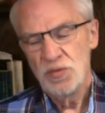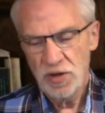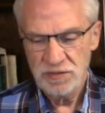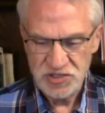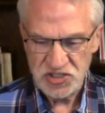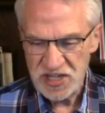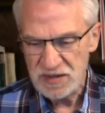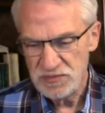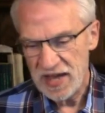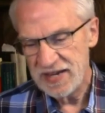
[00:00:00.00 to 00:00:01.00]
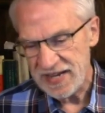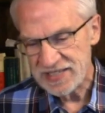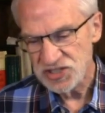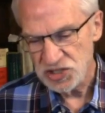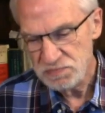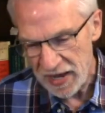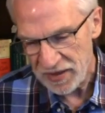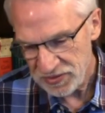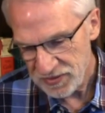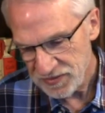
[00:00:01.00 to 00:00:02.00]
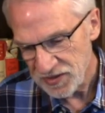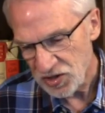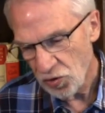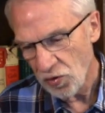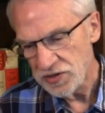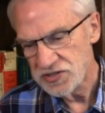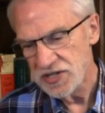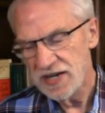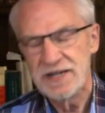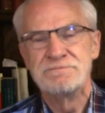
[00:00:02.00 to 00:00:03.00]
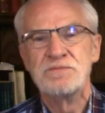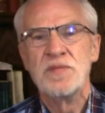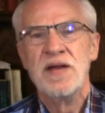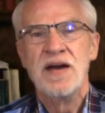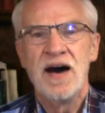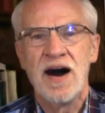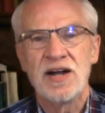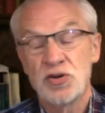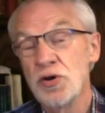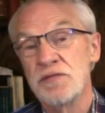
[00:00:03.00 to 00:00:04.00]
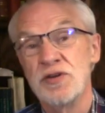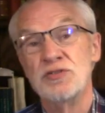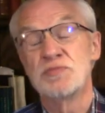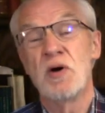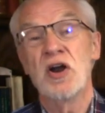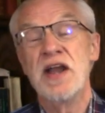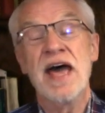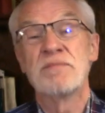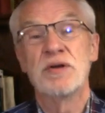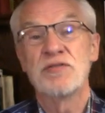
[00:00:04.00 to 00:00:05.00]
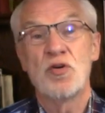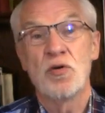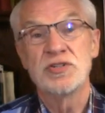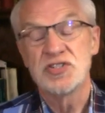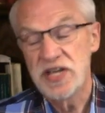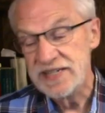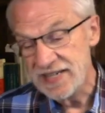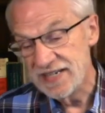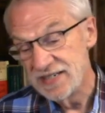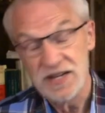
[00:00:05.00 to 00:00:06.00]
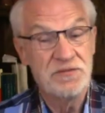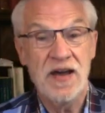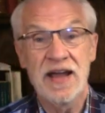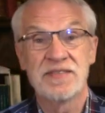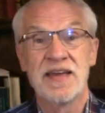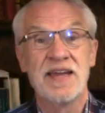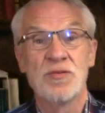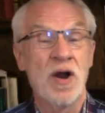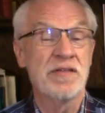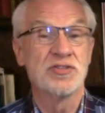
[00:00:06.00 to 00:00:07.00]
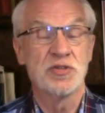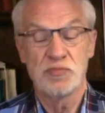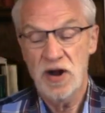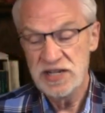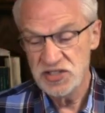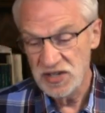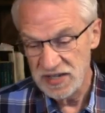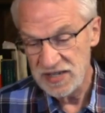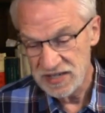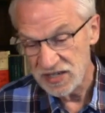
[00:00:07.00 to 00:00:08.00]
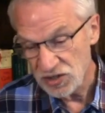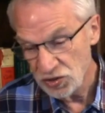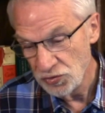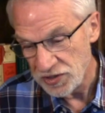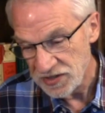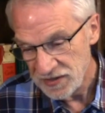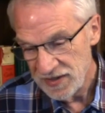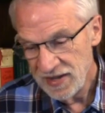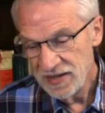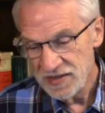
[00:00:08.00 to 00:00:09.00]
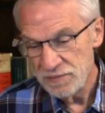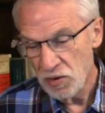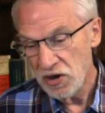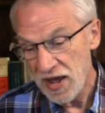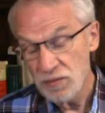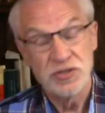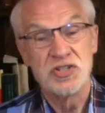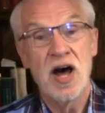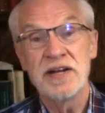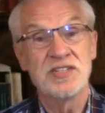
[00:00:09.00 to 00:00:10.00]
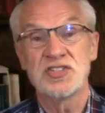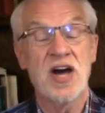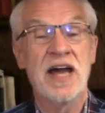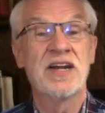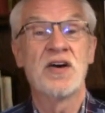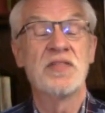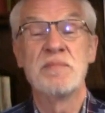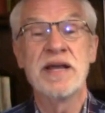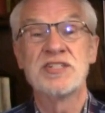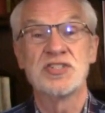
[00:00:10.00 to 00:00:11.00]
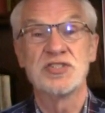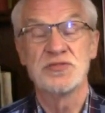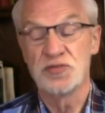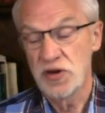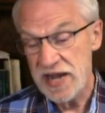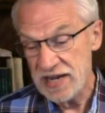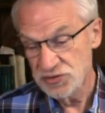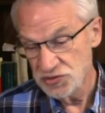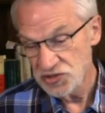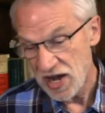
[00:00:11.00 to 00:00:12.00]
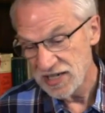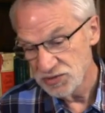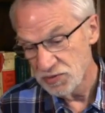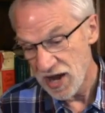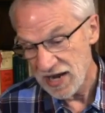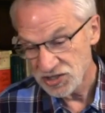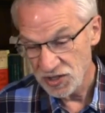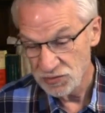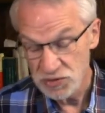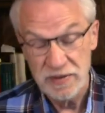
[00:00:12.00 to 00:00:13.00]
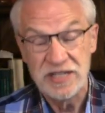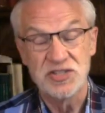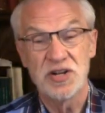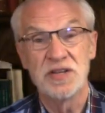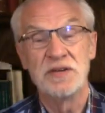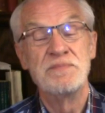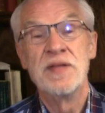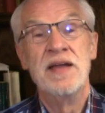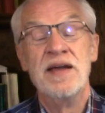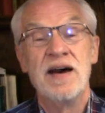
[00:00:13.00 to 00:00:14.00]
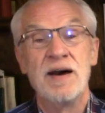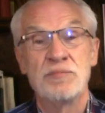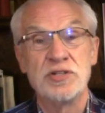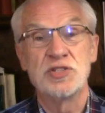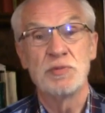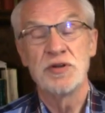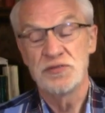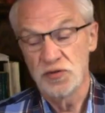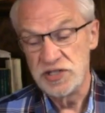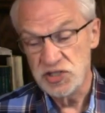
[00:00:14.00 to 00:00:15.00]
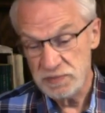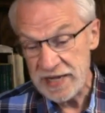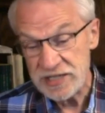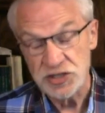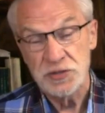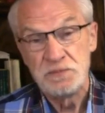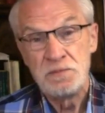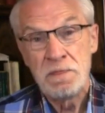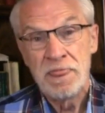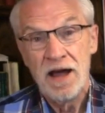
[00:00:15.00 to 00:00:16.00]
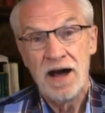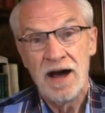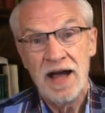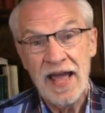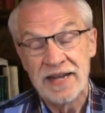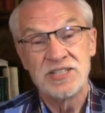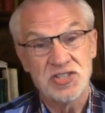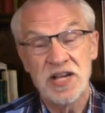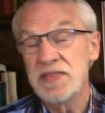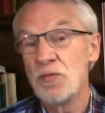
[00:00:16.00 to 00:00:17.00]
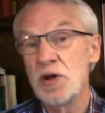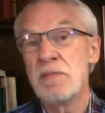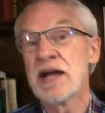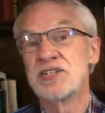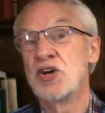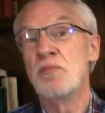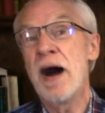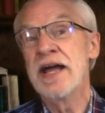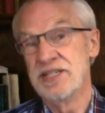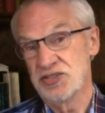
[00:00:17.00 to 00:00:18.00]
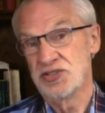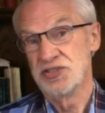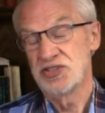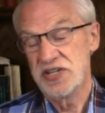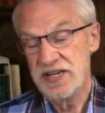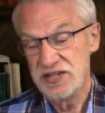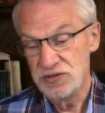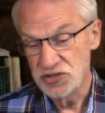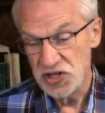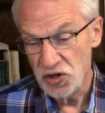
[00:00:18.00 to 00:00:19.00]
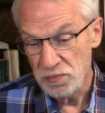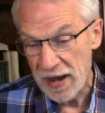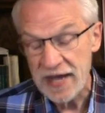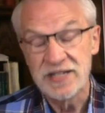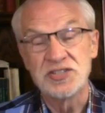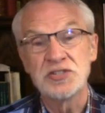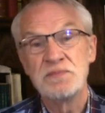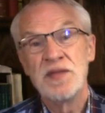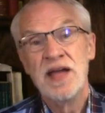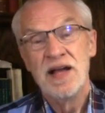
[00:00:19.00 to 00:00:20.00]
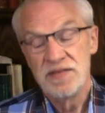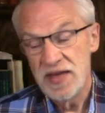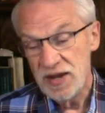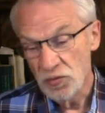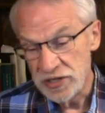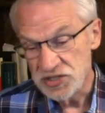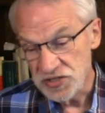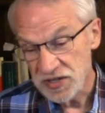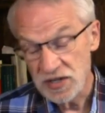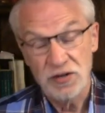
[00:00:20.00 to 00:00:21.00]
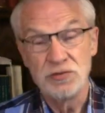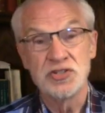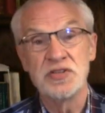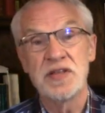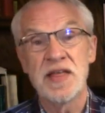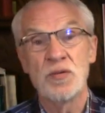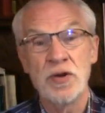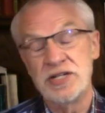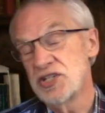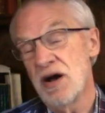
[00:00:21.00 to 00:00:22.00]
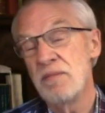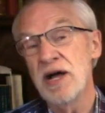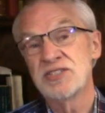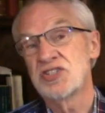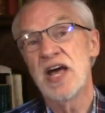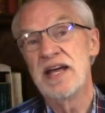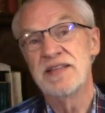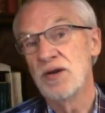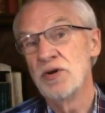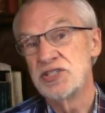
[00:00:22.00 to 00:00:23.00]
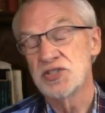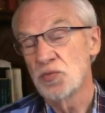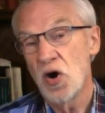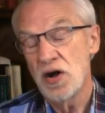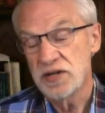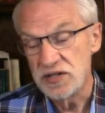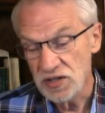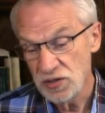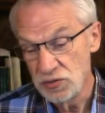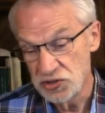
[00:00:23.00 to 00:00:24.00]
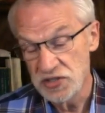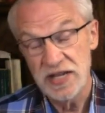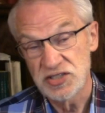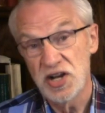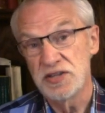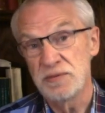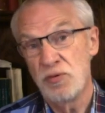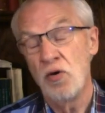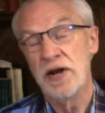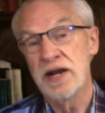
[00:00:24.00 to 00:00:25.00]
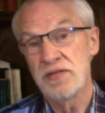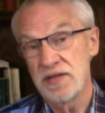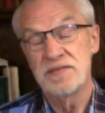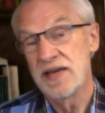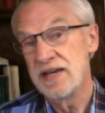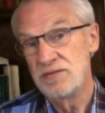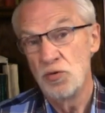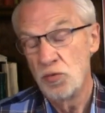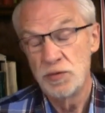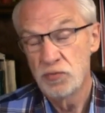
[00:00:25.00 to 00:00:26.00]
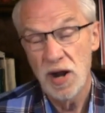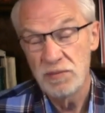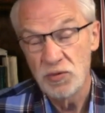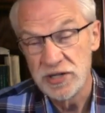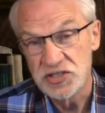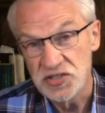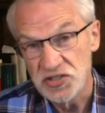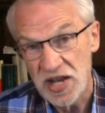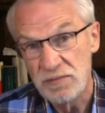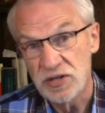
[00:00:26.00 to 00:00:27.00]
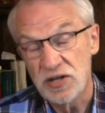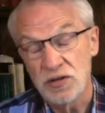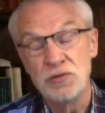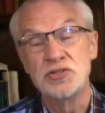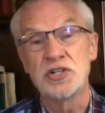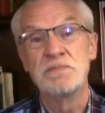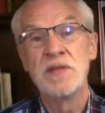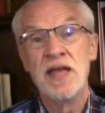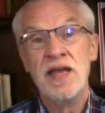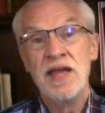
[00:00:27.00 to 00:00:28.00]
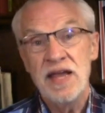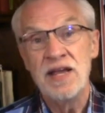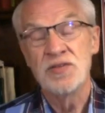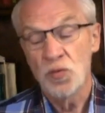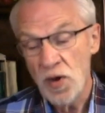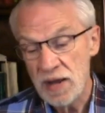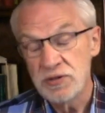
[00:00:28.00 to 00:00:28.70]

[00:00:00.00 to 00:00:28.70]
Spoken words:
Well, it would seem that in Smith, the court could have used Barnett, but of course they didn't. In fact, they rather surprisingly concluded that Barnett was not decided on the basis of free exercise, but actually was based on the principle of free speech. And instead they went back to Gobitis, you see, and using Gobitis, they reached the conclusion that they reached. Now, I'm not saying they reached the wrong conclusion. That's not the point. I think they would probably reach the same conclusion either way.